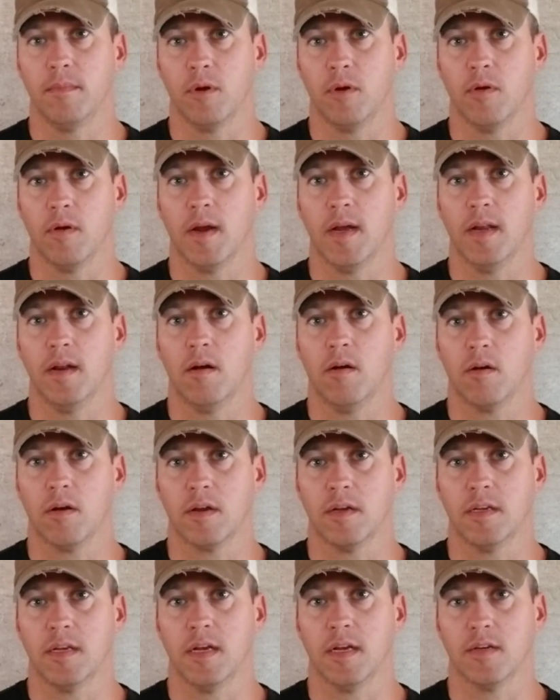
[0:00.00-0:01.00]
great
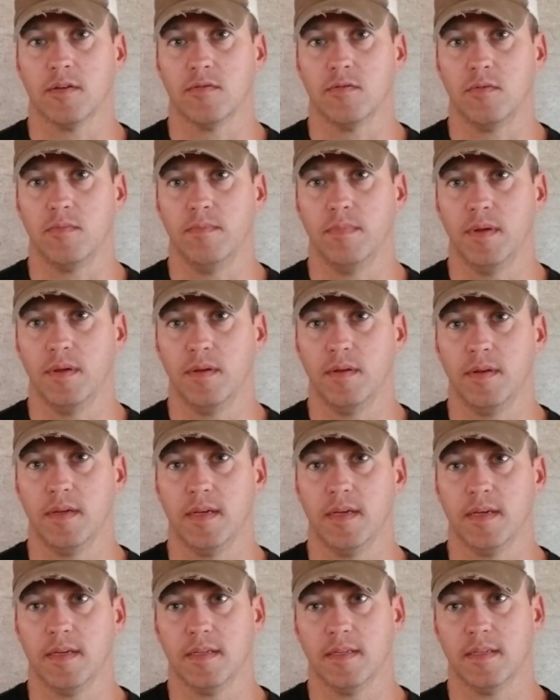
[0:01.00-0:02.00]
architectural
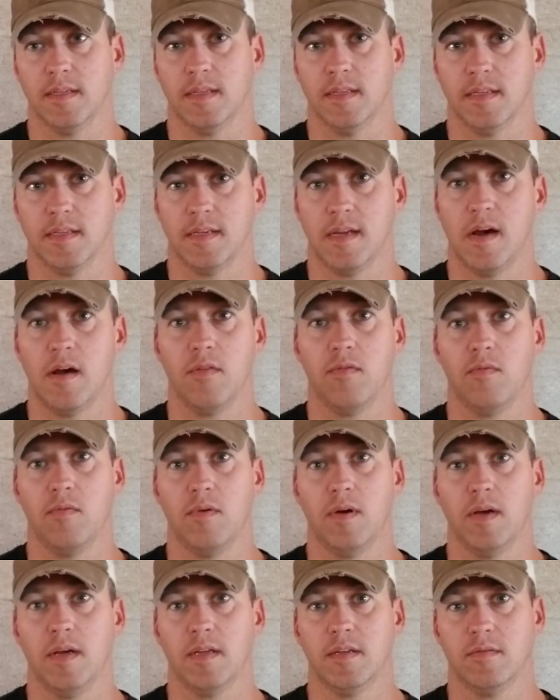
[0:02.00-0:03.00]
buildings in the
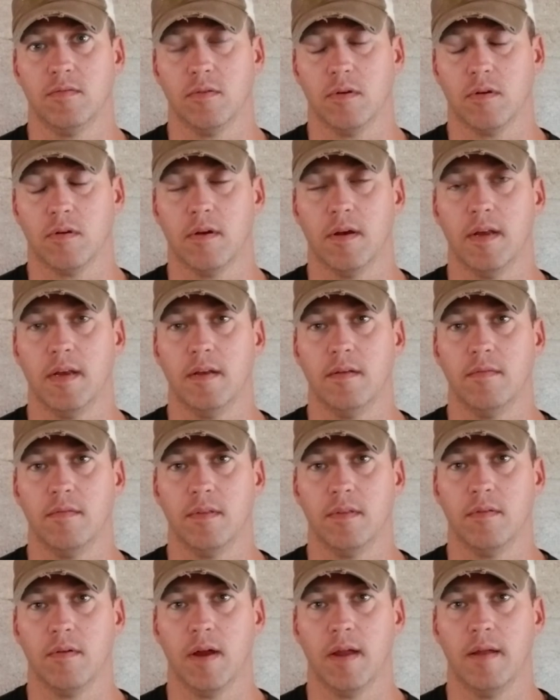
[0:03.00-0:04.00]
Southwest were created
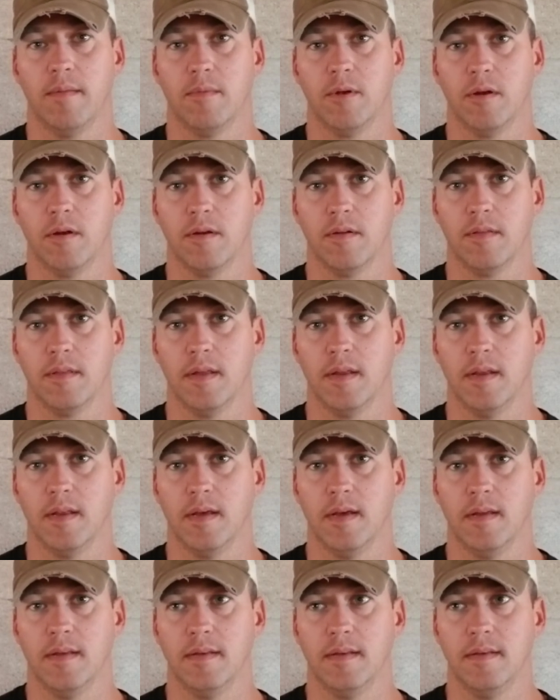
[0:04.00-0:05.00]
with rammed earth, and
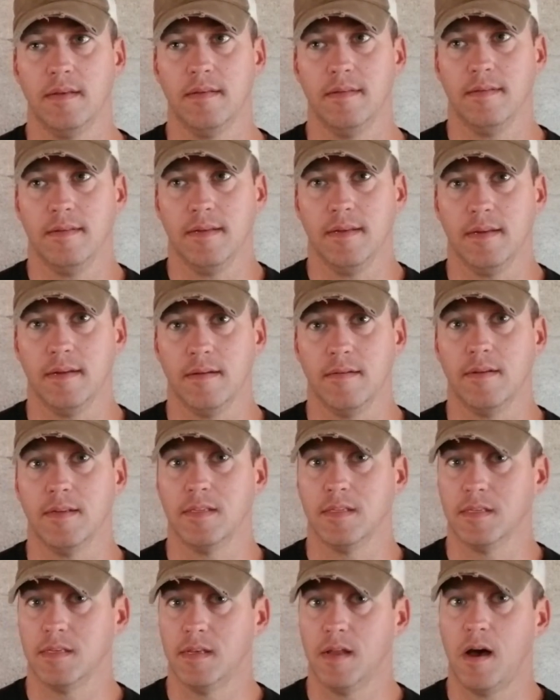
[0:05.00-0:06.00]
that you know
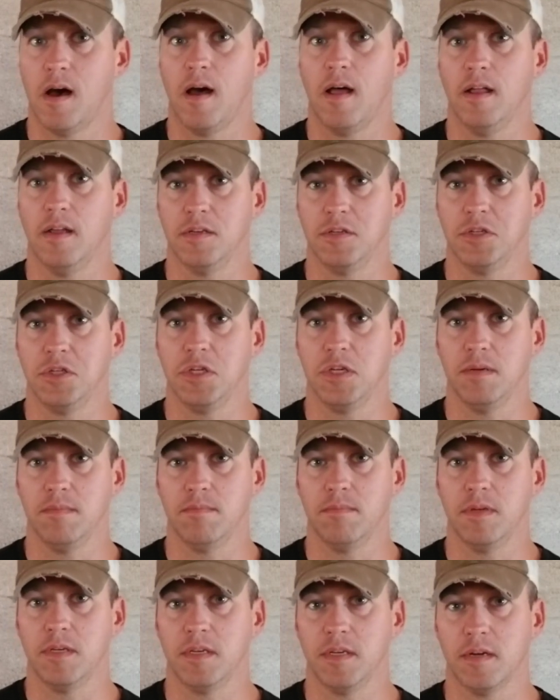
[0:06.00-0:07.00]
it's not a cheap
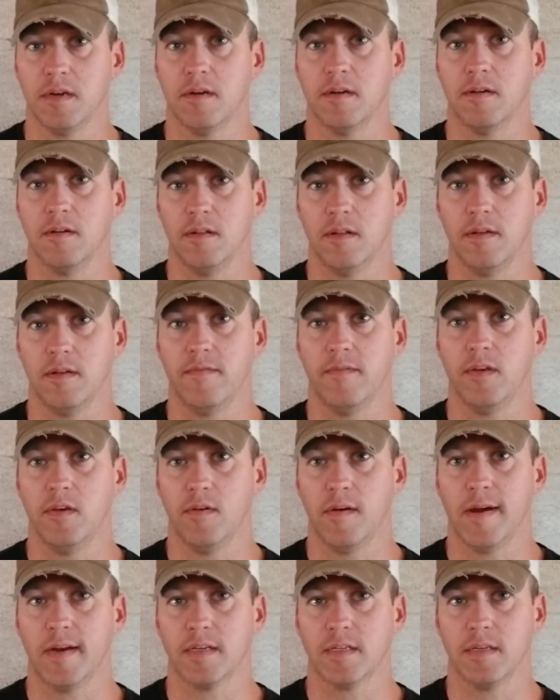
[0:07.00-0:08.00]
material if you
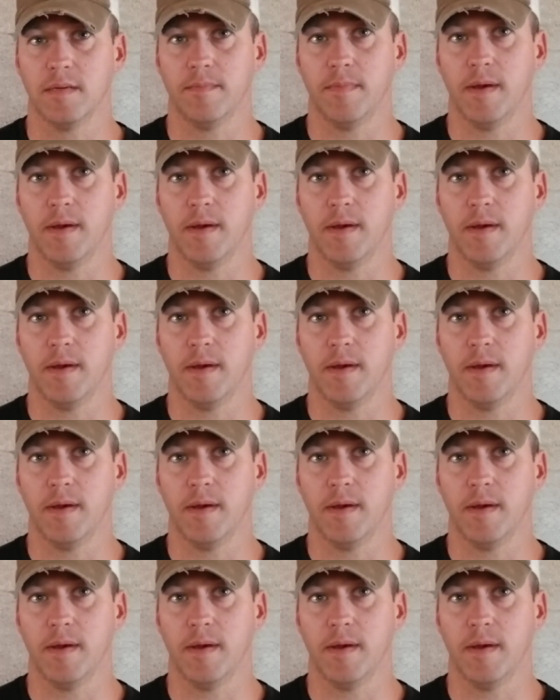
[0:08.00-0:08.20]
actually